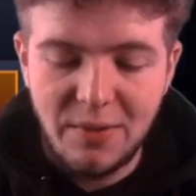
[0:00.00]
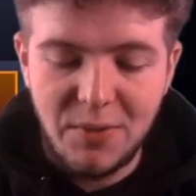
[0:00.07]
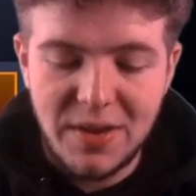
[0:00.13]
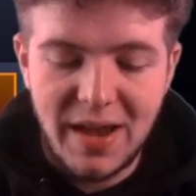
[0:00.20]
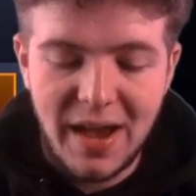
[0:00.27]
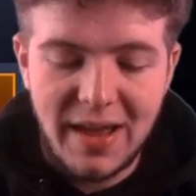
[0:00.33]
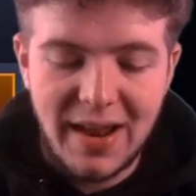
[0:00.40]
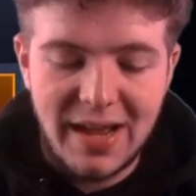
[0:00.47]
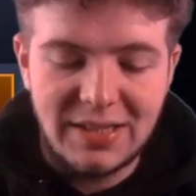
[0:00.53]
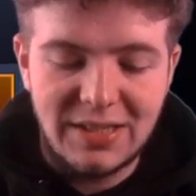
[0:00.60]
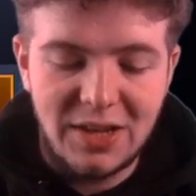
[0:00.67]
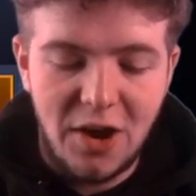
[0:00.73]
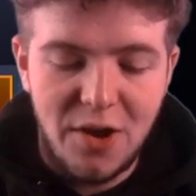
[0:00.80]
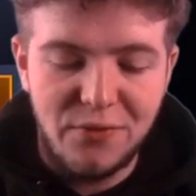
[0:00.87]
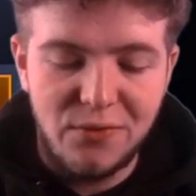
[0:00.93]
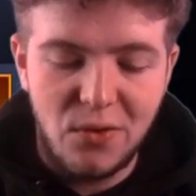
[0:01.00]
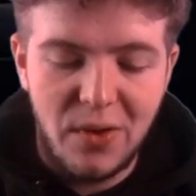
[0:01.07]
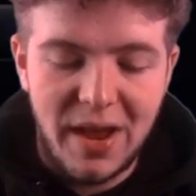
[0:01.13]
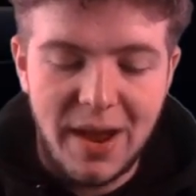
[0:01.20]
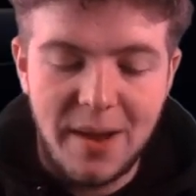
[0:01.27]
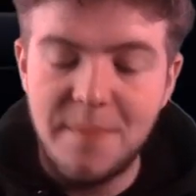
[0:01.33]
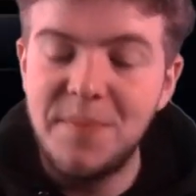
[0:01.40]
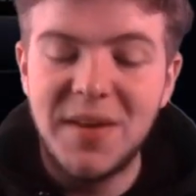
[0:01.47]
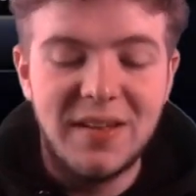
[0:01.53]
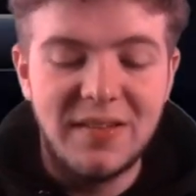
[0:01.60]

we can get an 80 overall here.